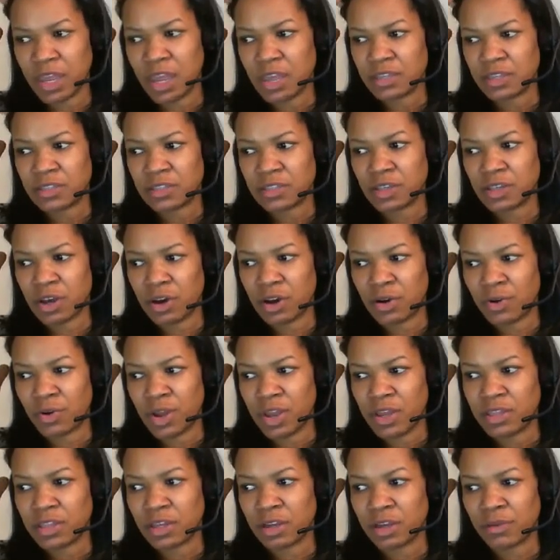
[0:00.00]
So
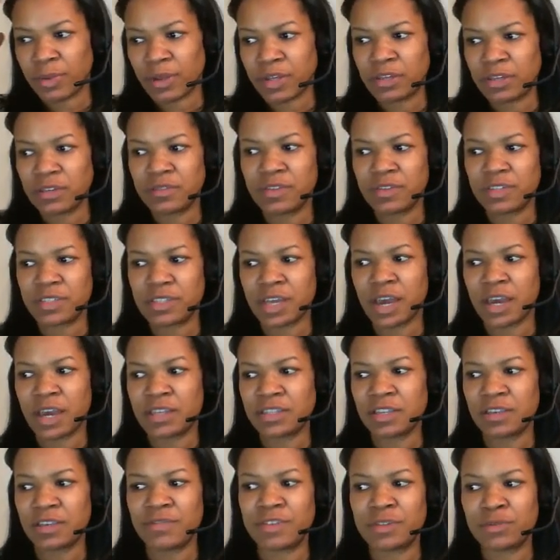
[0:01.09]
the complainant decides
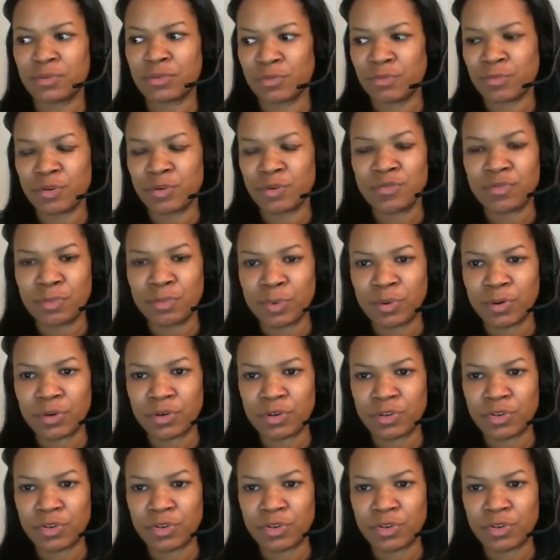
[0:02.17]
if it's removable.